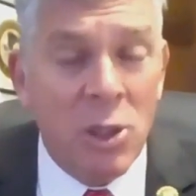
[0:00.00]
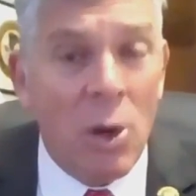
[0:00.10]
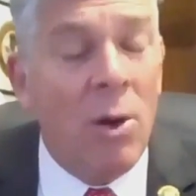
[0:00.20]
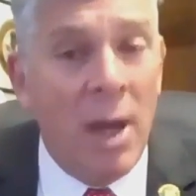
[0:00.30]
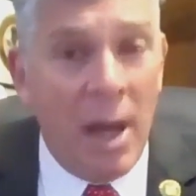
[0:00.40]

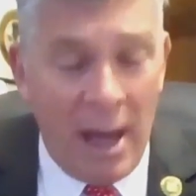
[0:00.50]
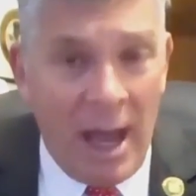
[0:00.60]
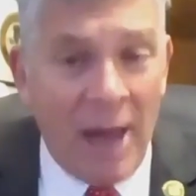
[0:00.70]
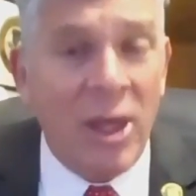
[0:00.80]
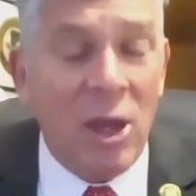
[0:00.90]
So
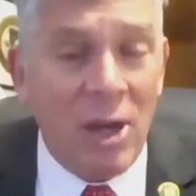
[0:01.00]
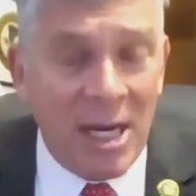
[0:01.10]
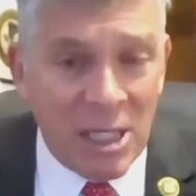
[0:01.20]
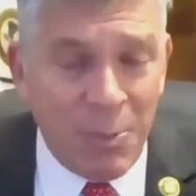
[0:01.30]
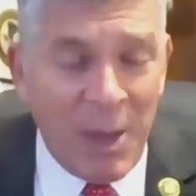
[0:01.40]
I think you
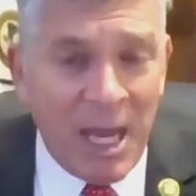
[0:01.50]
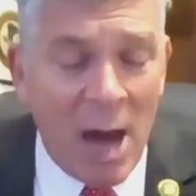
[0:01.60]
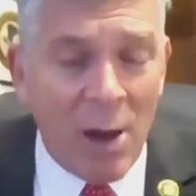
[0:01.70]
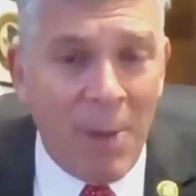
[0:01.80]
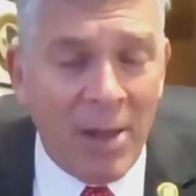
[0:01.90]
need to
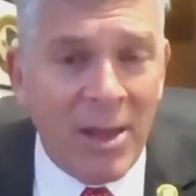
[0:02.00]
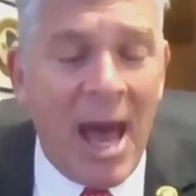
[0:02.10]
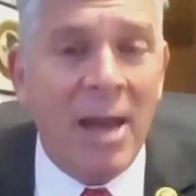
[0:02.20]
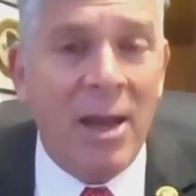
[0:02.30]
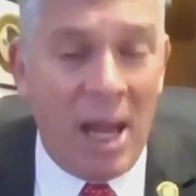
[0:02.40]
speak out about
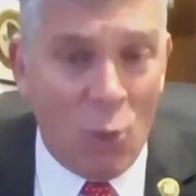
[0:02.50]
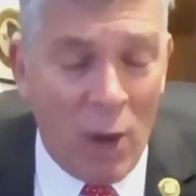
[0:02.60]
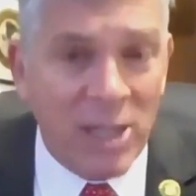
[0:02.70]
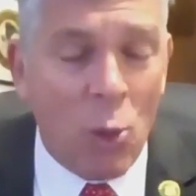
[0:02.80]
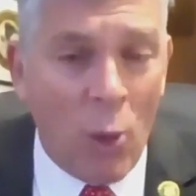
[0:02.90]
that
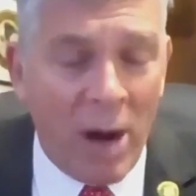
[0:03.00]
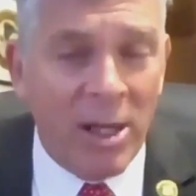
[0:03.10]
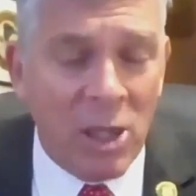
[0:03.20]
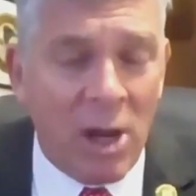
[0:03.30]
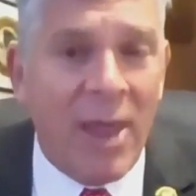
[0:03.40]
and raise
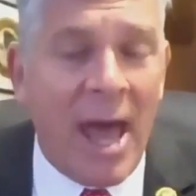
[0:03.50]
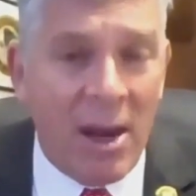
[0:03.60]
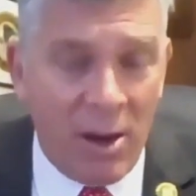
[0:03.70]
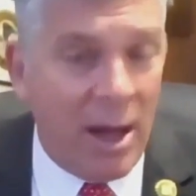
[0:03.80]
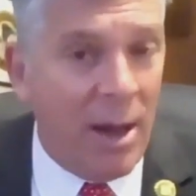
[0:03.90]
awareness on
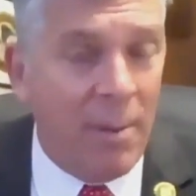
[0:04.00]
that.